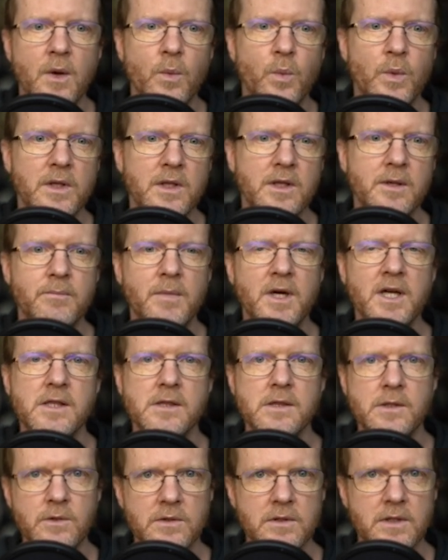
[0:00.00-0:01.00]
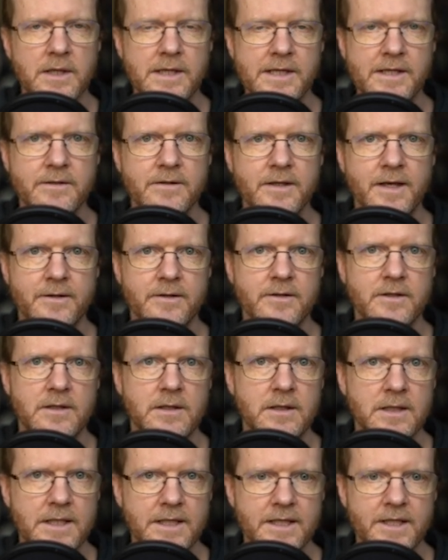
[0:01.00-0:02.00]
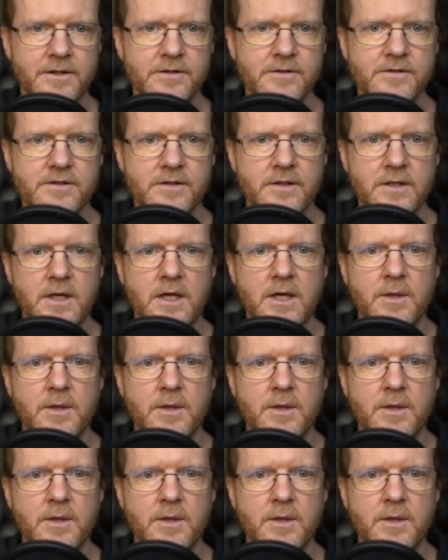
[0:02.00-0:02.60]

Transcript: Well, it might look like that at a glance,